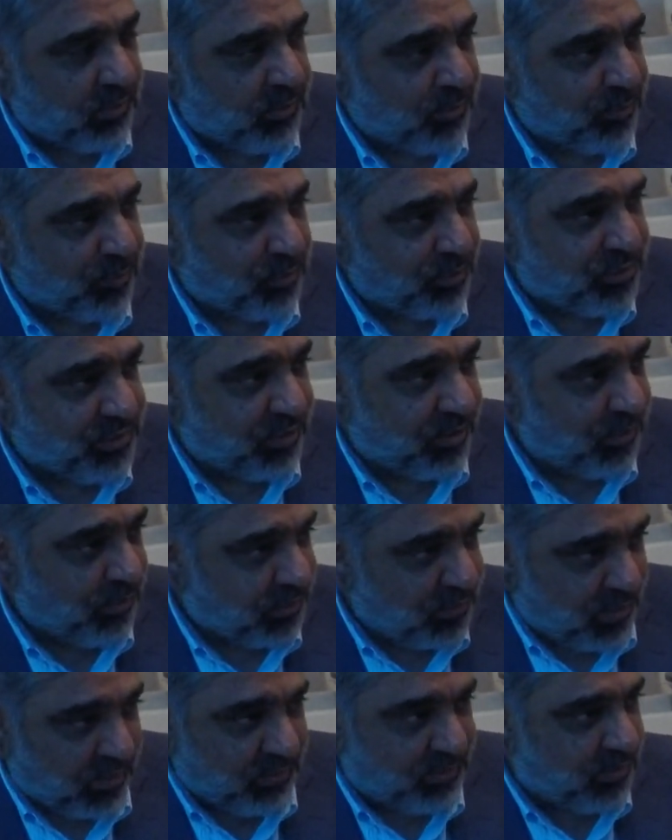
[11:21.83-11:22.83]
this thing.
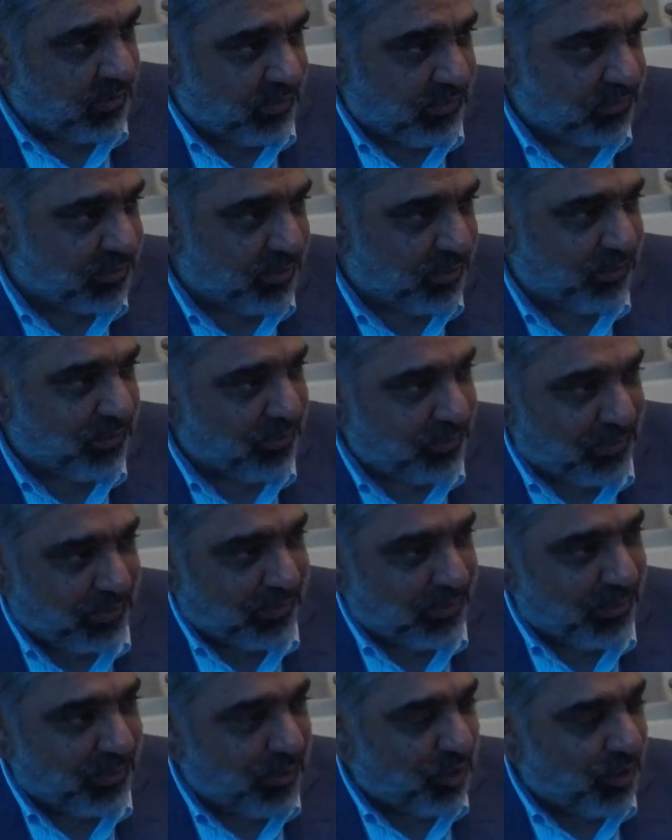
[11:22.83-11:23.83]
His Excellency
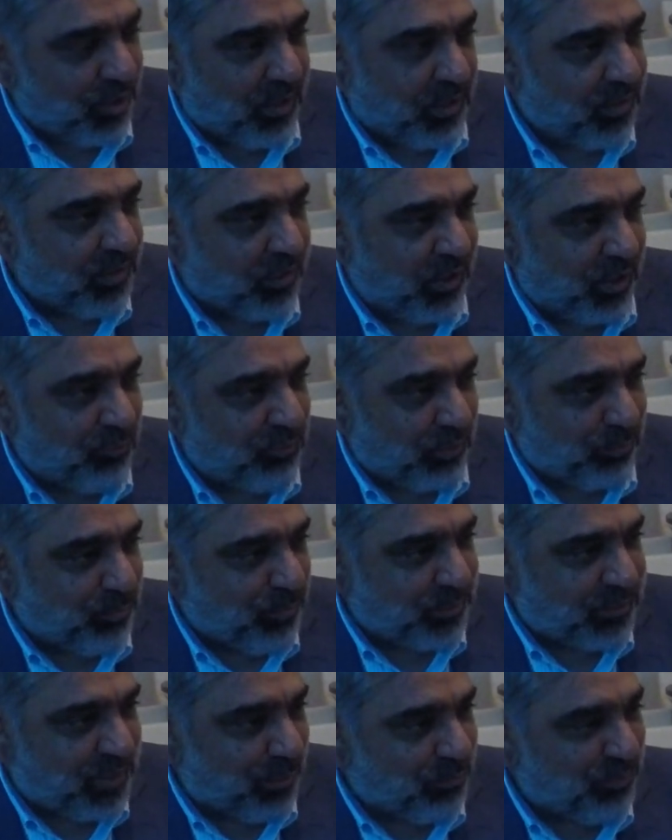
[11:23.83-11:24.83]
gave up
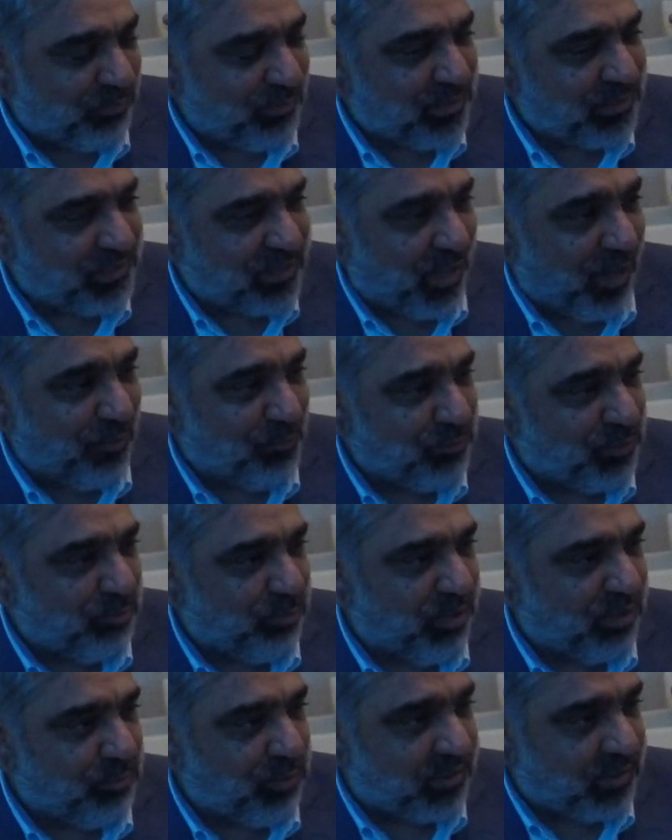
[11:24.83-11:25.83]
some of his time to
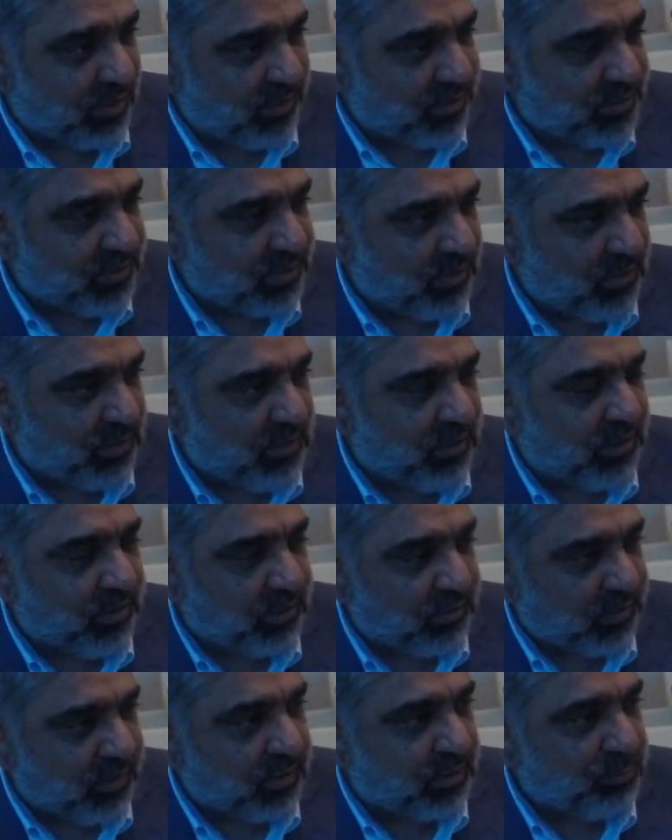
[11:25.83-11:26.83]
be with us
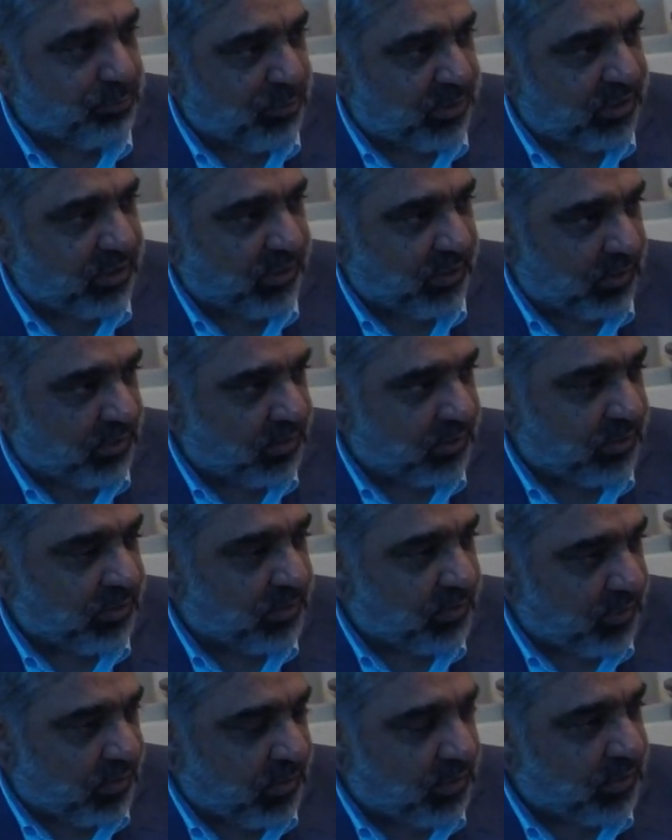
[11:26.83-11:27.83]
at that
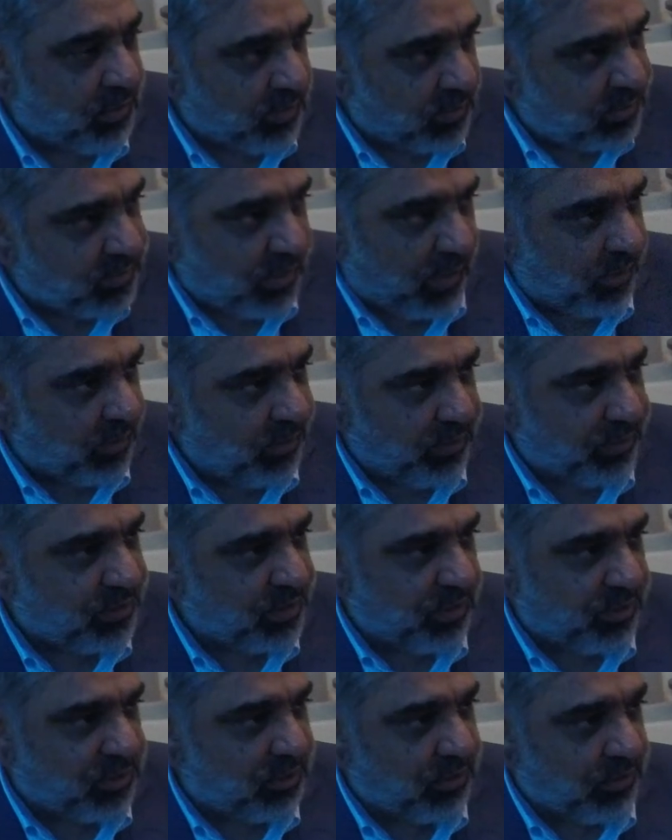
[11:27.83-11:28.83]
particular signing
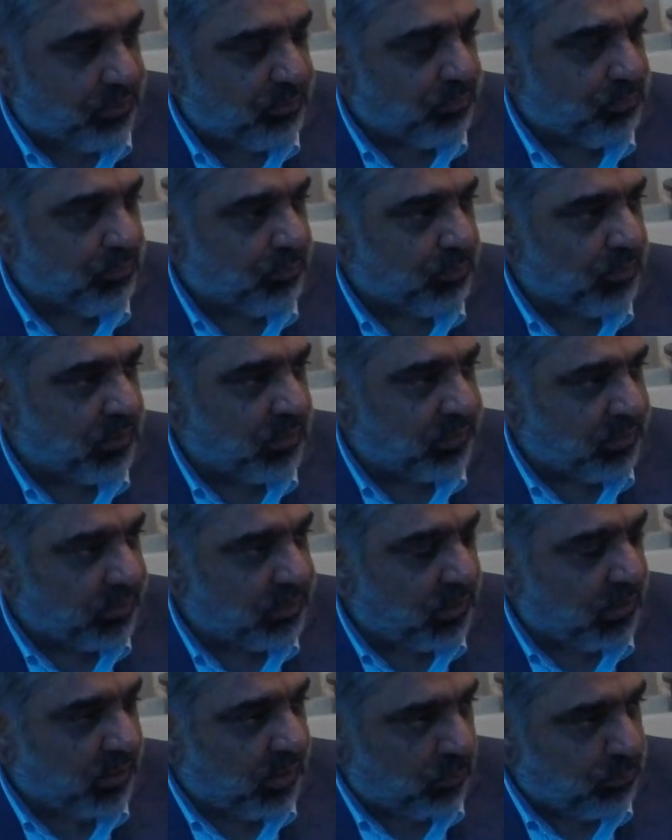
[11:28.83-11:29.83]
session with
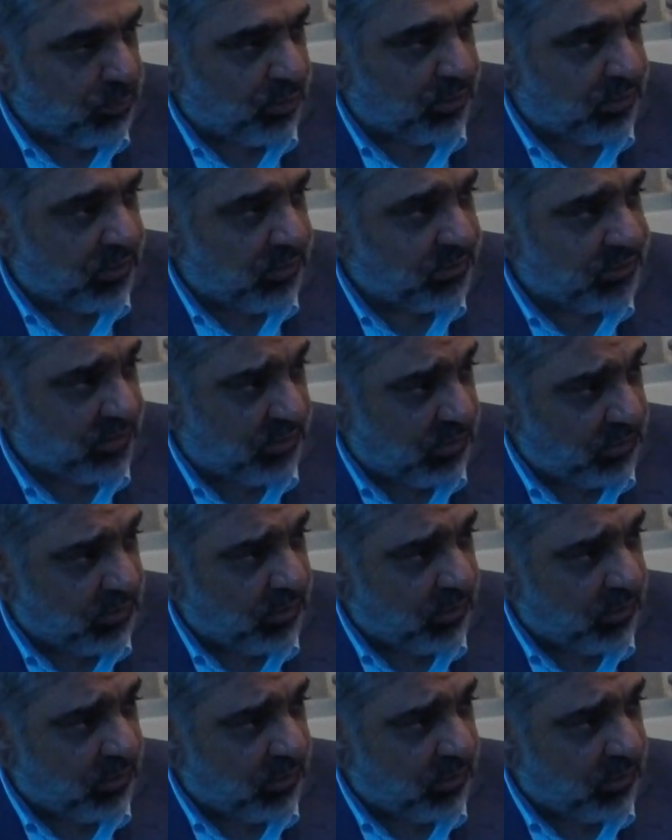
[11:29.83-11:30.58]
MOTC.